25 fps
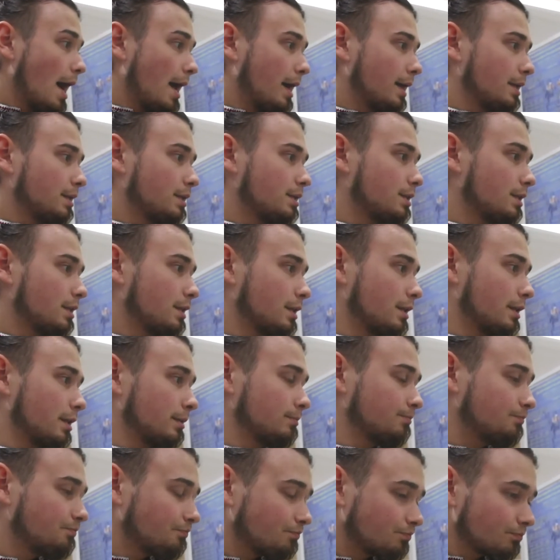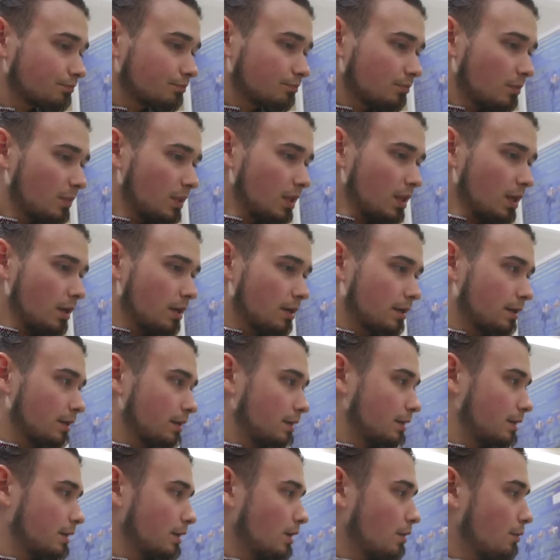And um,
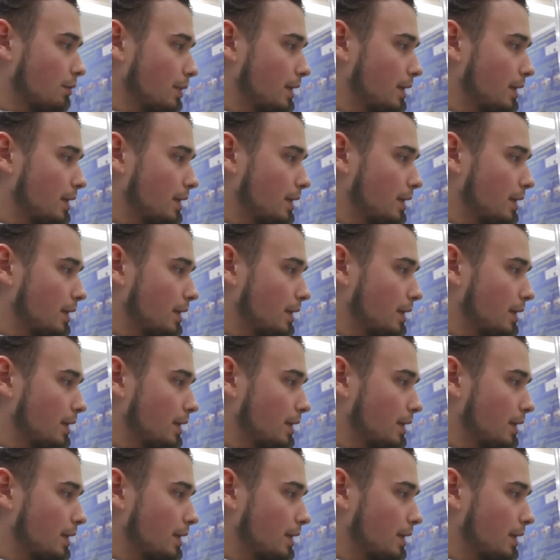uh,